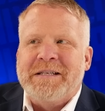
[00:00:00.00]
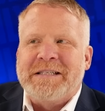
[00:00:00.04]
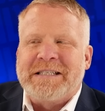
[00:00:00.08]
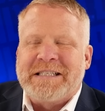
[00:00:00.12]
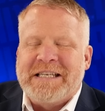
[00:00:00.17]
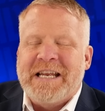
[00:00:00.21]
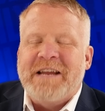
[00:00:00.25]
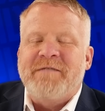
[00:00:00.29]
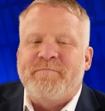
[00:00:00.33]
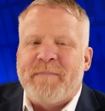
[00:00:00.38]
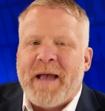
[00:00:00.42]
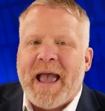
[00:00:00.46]

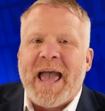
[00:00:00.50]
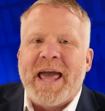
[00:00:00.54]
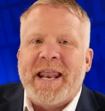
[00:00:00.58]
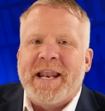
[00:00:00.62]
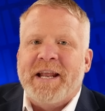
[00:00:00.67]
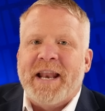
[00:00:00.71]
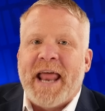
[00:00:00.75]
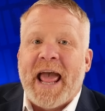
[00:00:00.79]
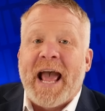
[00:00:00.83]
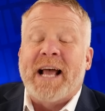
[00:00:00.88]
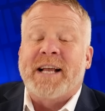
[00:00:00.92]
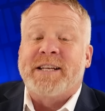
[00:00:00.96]
Steve
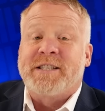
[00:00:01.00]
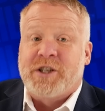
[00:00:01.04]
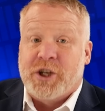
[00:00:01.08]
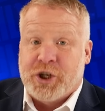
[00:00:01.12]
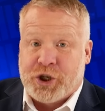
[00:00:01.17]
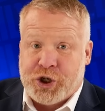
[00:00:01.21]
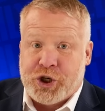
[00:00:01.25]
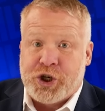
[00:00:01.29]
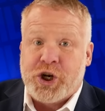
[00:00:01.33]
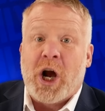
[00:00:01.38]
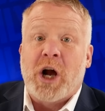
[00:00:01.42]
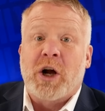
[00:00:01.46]
Bannon has to
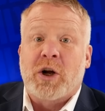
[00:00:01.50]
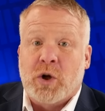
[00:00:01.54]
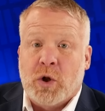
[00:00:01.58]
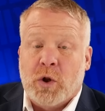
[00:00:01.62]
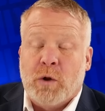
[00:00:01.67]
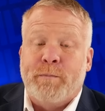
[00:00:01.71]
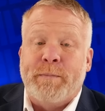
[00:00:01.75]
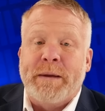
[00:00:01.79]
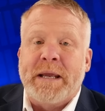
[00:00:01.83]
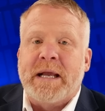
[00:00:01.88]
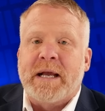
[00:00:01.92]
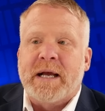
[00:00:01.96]

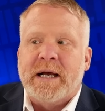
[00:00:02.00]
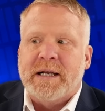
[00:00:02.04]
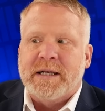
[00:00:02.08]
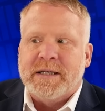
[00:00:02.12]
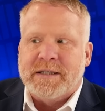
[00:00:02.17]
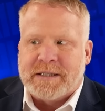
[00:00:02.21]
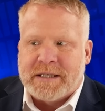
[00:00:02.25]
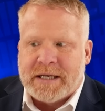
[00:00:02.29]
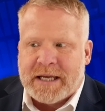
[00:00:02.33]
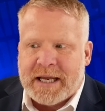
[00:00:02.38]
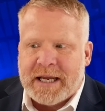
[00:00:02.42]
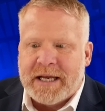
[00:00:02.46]
chuckle
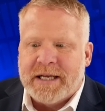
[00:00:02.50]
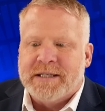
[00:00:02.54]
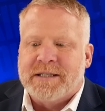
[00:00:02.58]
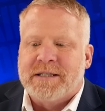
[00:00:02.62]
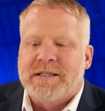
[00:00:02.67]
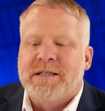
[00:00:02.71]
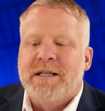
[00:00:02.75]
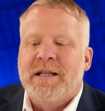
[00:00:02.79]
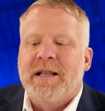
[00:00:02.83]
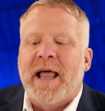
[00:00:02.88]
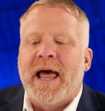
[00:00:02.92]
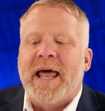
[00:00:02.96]
because
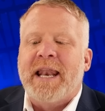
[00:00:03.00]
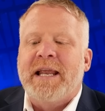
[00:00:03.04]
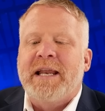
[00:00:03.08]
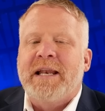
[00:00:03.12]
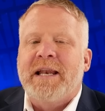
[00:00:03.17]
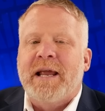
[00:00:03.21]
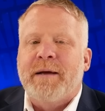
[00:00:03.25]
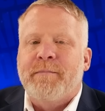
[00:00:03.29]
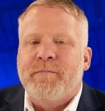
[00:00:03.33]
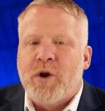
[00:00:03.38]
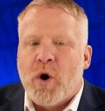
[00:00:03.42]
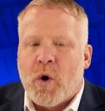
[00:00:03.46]
he's
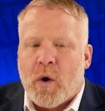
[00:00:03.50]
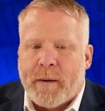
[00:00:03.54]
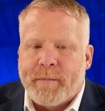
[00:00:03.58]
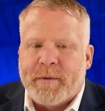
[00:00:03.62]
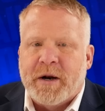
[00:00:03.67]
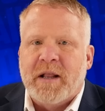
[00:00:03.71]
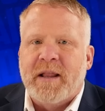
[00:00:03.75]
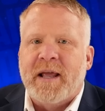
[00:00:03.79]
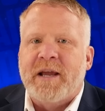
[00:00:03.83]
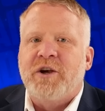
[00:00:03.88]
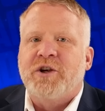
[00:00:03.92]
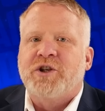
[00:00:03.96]
letting him know, I'm
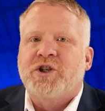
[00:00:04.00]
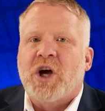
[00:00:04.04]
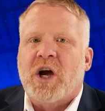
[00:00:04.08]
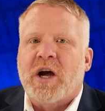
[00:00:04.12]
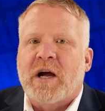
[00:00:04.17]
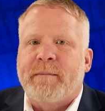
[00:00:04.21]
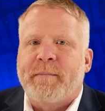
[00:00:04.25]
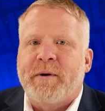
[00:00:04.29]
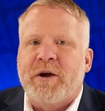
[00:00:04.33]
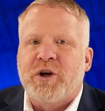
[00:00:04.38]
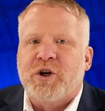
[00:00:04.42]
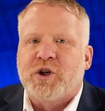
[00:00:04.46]
going to let you
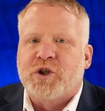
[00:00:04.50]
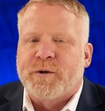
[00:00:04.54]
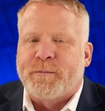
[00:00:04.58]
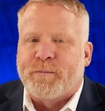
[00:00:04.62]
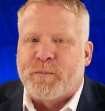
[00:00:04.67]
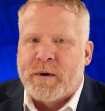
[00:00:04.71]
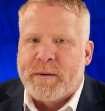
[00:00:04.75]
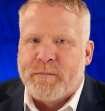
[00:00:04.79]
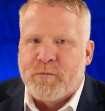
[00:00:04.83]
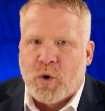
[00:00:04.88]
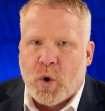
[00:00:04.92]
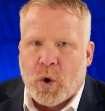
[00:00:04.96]
talk about your
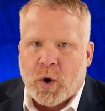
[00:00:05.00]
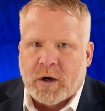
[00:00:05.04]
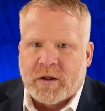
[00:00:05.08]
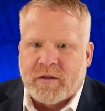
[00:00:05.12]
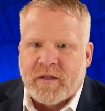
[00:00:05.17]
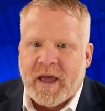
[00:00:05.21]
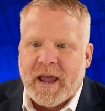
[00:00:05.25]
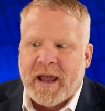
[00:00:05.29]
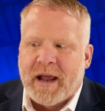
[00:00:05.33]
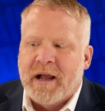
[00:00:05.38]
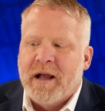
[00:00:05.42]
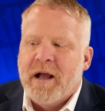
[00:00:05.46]
Supreme Court
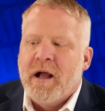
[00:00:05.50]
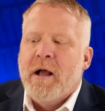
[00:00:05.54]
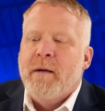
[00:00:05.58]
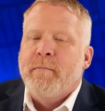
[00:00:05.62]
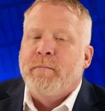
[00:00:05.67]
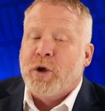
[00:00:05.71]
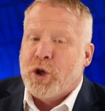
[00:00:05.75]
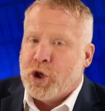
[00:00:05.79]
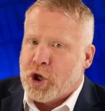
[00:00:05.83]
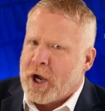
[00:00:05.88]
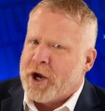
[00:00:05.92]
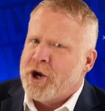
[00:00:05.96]
thing,
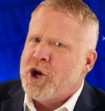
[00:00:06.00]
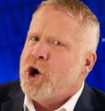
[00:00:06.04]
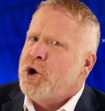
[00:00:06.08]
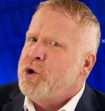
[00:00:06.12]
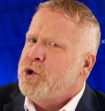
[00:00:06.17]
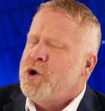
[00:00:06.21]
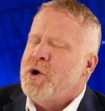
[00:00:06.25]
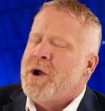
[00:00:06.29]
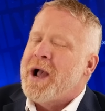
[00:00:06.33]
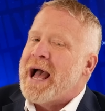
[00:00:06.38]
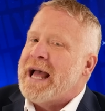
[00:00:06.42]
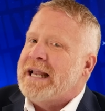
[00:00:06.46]
but I know
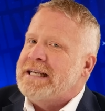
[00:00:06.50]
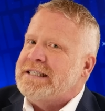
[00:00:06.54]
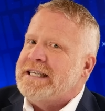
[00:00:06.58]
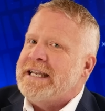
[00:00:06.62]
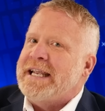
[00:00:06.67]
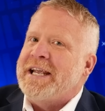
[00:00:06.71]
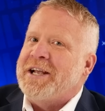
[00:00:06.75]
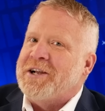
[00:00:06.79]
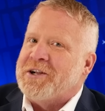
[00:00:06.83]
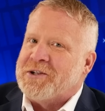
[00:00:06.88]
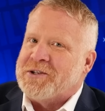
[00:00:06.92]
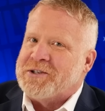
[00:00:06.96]
you got
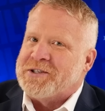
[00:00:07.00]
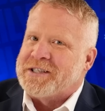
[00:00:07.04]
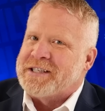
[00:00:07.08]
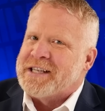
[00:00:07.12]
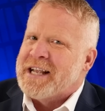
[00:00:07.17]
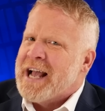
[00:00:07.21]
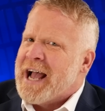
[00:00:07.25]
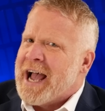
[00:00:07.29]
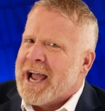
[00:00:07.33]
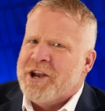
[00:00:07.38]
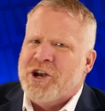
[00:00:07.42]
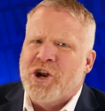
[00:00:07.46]

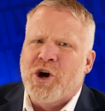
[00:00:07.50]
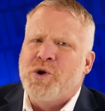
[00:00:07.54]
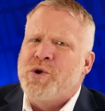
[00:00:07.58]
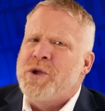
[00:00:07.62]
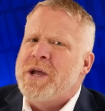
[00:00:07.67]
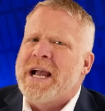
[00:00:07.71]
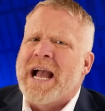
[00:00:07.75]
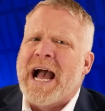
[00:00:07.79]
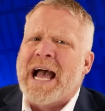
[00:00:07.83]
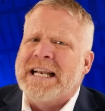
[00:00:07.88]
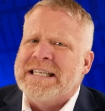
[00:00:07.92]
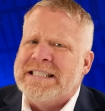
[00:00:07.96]
deals. I know
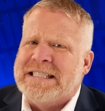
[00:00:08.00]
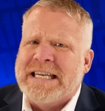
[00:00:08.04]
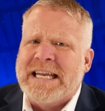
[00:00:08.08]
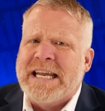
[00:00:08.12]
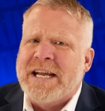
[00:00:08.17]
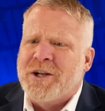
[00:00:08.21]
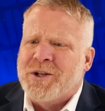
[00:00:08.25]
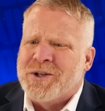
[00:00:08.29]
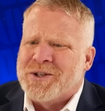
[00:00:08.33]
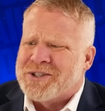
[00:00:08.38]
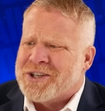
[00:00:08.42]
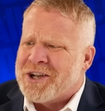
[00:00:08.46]
you got
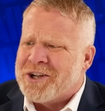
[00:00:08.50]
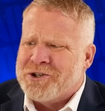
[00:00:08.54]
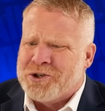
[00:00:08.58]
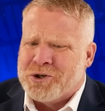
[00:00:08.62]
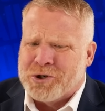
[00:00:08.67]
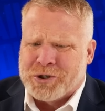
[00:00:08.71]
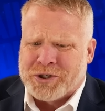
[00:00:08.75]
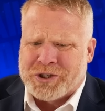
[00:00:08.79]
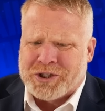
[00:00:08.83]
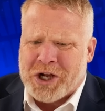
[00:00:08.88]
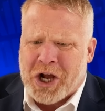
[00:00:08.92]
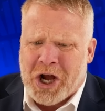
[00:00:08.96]
deals on
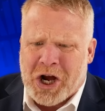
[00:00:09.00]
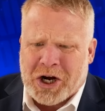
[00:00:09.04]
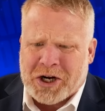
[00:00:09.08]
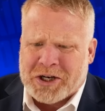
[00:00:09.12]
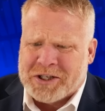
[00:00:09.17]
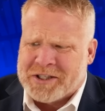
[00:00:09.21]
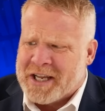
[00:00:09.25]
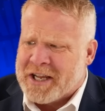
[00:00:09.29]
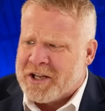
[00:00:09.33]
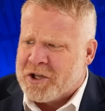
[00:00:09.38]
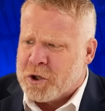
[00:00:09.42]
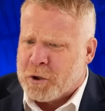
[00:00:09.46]
your
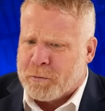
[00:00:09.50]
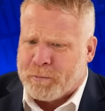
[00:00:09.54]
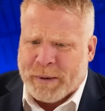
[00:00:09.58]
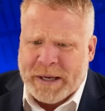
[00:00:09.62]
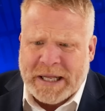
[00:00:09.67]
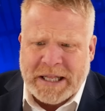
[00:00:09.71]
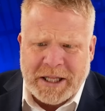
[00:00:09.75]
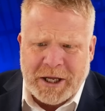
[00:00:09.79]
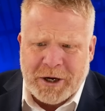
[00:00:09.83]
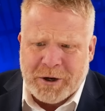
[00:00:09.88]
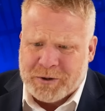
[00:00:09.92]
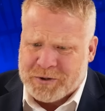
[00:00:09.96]
socks and your
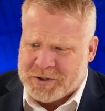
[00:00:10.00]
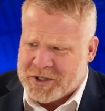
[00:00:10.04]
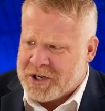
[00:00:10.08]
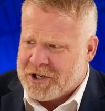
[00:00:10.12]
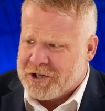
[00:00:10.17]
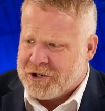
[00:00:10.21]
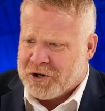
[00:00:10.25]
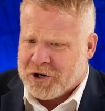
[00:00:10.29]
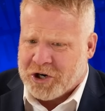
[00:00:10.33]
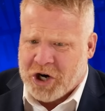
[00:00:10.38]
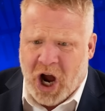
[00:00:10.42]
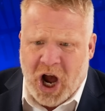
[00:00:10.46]
pillows
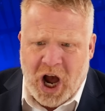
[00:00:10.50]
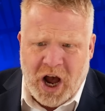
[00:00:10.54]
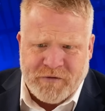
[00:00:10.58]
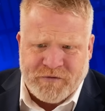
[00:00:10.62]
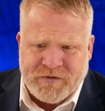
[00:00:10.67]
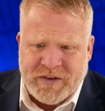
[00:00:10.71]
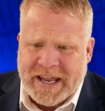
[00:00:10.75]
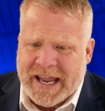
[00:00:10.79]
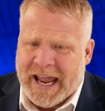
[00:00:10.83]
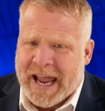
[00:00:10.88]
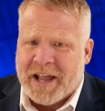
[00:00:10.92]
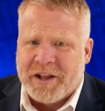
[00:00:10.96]
and your
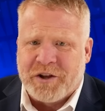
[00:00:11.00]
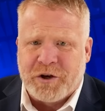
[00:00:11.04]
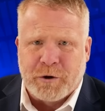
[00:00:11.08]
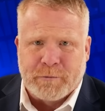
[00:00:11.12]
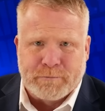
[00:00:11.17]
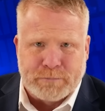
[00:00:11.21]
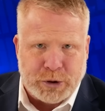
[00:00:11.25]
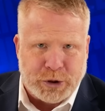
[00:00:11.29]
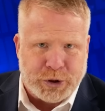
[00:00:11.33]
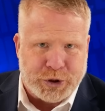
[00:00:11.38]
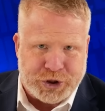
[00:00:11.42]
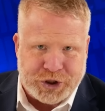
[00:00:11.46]
coffee and your
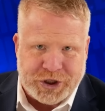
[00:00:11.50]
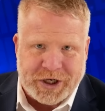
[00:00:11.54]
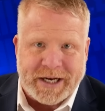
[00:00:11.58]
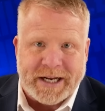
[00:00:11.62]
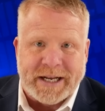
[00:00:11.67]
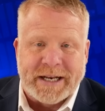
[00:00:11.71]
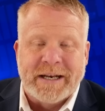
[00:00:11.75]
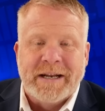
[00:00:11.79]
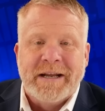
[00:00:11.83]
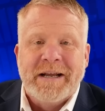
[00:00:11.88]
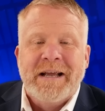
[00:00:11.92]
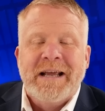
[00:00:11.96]

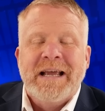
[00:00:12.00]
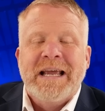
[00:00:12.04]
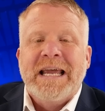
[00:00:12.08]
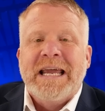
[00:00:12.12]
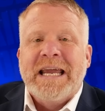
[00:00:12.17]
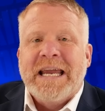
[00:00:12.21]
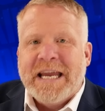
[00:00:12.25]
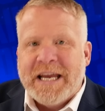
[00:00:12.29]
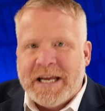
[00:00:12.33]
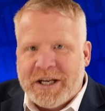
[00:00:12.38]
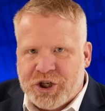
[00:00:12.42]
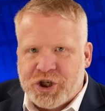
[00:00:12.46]
bullshit.
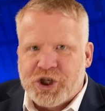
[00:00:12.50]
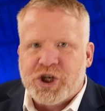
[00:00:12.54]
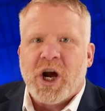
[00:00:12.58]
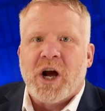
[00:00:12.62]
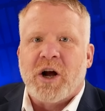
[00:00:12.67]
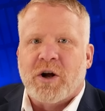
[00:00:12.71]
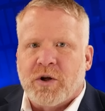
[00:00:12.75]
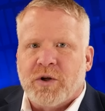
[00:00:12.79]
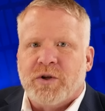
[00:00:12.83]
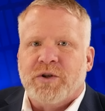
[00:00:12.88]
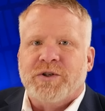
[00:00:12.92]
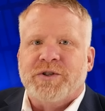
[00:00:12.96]
He
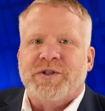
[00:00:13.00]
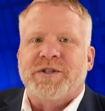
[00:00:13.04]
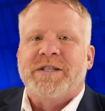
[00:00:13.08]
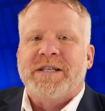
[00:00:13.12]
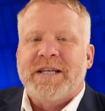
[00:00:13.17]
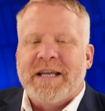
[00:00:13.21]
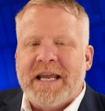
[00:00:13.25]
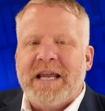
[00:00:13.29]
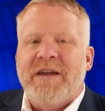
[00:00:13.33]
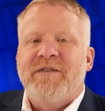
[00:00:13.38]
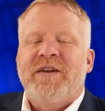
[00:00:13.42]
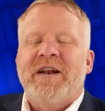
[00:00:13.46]

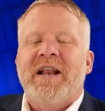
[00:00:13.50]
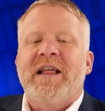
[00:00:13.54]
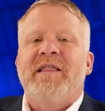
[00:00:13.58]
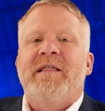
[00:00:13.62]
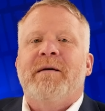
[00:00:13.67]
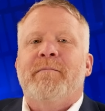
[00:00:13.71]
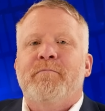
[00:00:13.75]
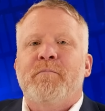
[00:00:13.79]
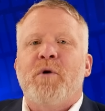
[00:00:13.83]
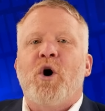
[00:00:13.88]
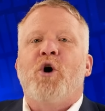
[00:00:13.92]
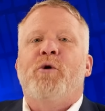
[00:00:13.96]
chuckles even in
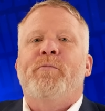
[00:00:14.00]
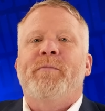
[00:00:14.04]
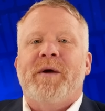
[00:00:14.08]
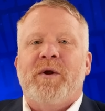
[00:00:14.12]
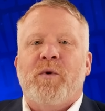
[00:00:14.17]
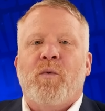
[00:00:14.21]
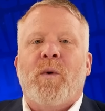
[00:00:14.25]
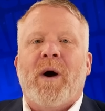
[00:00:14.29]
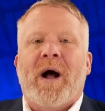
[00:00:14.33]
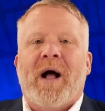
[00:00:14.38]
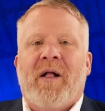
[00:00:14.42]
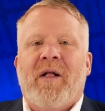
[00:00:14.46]
the
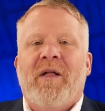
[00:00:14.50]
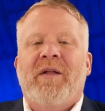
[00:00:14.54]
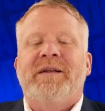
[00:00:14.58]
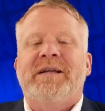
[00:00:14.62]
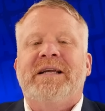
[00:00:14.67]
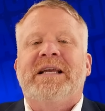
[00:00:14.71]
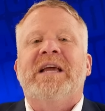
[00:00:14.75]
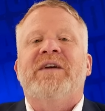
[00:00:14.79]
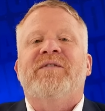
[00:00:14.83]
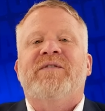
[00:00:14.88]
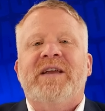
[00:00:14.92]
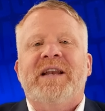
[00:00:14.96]
moment while
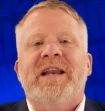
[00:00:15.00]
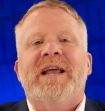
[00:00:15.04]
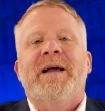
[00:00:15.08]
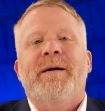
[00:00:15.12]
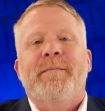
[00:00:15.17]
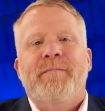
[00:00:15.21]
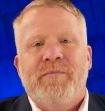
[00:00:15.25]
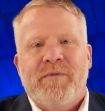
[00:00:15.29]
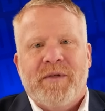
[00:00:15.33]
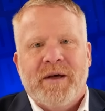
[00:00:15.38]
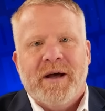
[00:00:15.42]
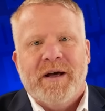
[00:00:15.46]
giving
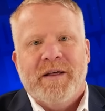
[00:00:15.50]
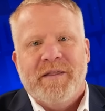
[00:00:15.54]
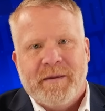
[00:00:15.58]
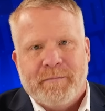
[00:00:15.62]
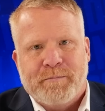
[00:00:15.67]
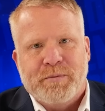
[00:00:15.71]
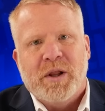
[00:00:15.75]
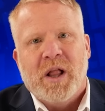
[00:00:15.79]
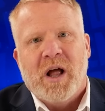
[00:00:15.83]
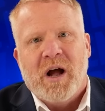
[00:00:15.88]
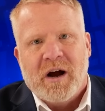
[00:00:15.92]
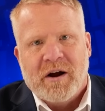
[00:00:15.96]
him the
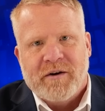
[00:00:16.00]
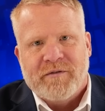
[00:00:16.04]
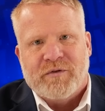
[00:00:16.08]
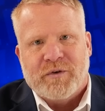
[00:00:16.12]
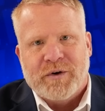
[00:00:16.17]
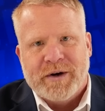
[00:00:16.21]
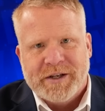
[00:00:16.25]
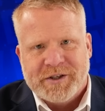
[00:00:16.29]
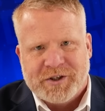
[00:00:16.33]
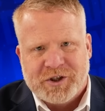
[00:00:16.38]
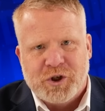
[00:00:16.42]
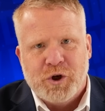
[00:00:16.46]
plug
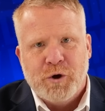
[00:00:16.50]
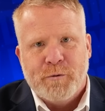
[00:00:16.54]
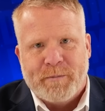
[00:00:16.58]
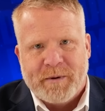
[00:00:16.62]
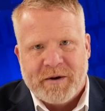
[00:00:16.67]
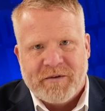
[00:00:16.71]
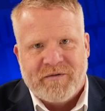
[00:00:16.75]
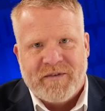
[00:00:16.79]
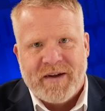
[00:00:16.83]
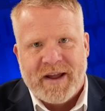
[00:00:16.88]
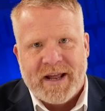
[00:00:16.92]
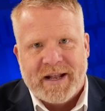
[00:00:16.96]
for his
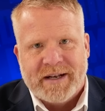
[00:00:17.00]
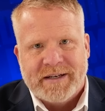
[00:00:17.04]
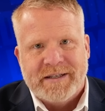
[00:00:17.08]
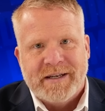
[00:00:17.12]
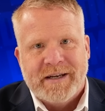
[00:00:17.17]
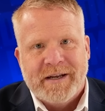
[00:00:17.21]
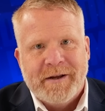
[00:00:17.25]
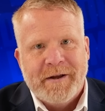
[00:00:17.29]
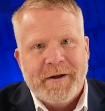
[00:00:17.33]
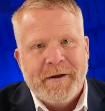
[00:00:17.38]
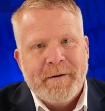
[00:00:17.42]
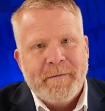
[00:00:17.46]
stupid event
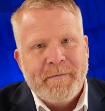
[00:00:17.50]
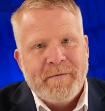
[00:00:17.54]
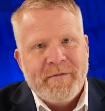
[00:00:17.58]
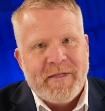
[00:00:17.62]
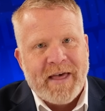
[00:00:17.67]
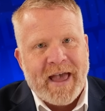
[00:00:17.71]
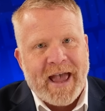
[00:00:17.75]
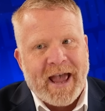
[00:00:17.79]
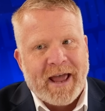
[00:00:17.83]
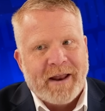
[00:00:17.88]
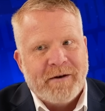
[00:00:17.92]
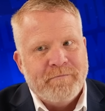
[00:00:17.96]

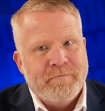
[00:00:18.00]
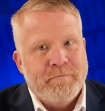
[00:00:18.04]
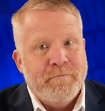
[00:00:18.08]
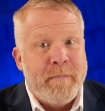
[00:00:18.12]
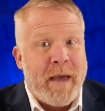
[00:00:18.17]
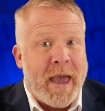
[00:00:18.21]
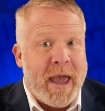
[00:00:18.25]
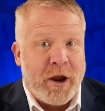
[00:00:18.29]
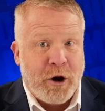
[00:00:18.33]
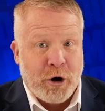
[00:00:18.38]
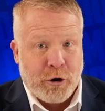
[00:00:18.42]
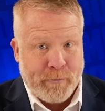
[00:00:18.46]
that
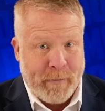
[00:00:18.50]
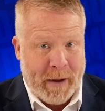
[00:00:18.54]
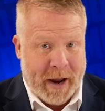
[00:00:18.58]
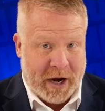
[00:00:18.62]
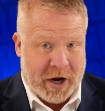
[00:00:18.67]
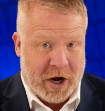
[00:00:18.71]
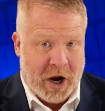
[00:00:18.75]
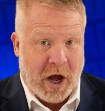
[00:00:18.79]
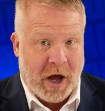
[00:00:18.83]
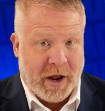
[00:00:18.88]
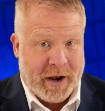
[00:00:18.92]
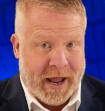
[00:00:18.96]
may or
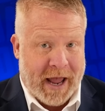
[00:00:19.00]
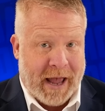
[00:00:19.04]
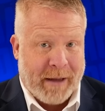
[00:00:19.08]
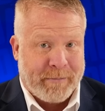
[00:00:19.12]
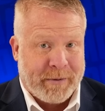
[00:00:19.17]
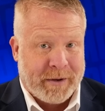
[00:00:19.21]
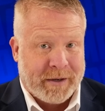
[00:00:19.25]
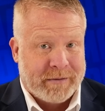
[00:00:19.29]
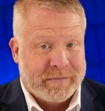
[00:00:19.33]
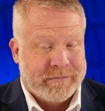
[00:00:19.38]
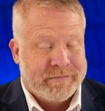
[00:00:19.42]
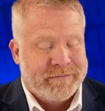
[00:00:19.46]
may not
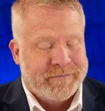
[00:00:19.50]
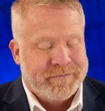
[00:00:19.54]
happen.